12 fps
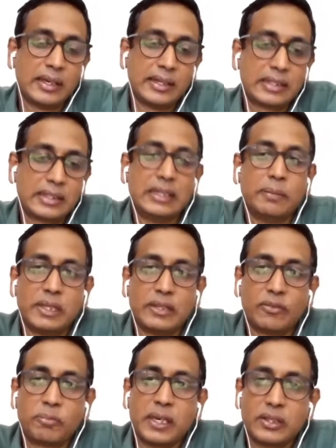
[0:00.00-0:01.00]
a
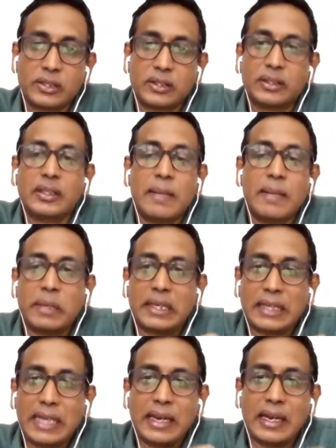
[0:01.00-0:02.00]
bit of pressure. But
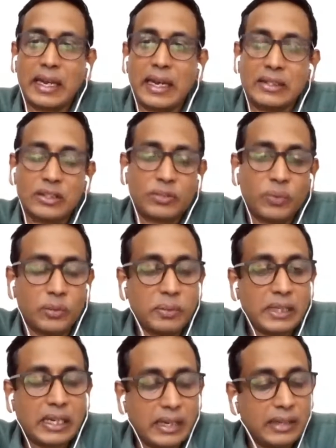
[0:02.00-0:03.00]
again, I just want to
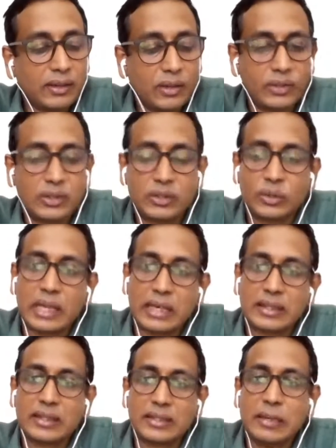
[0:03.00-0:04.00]
be clear on this. So
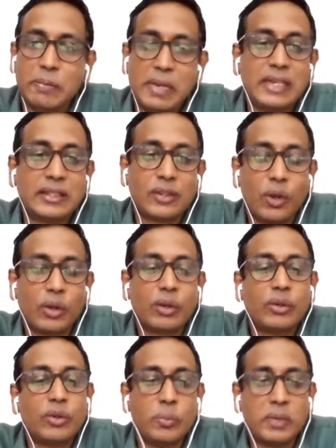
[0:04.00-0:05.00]
that doesn't mean it's all
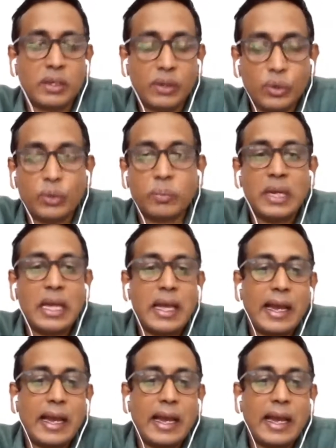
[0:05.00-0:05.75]
doom and gloom.